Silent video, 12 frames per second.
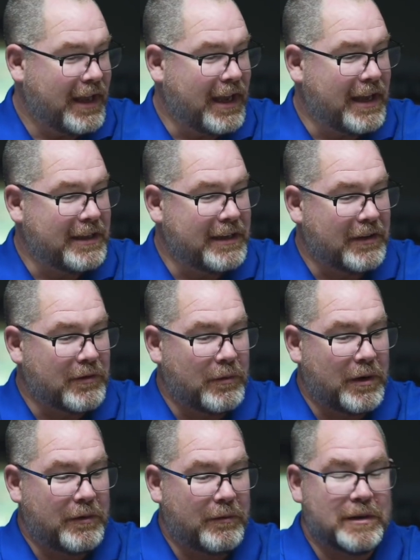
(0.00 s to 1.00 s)
and the other
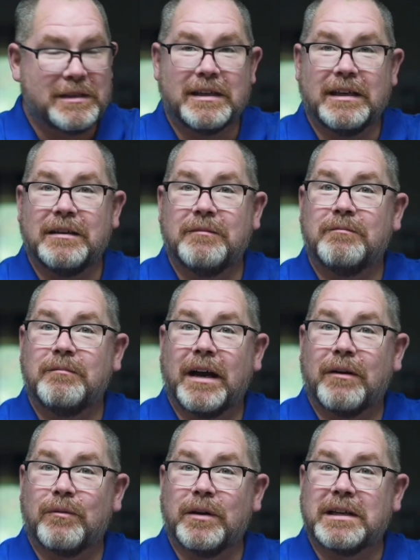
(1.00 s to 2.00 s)
one was in my
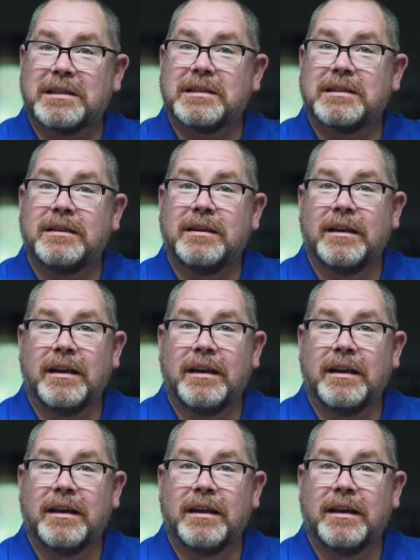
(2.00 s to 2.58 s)
wrist.